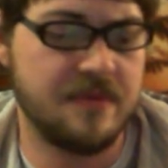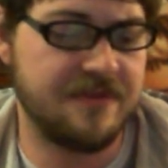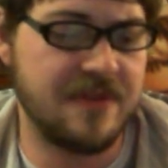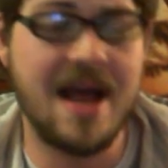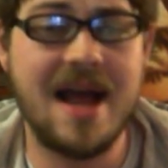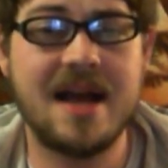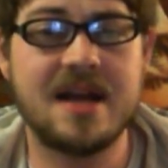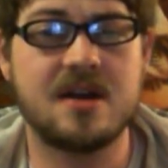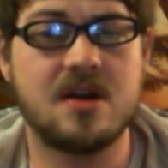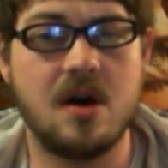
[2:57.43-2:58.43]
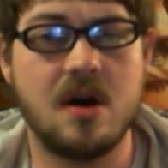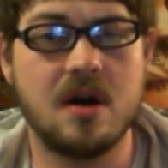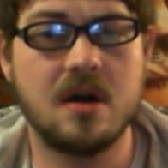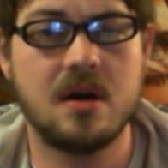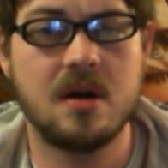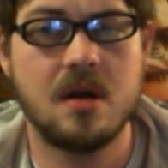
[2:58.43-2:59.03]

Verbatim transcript: flag a car,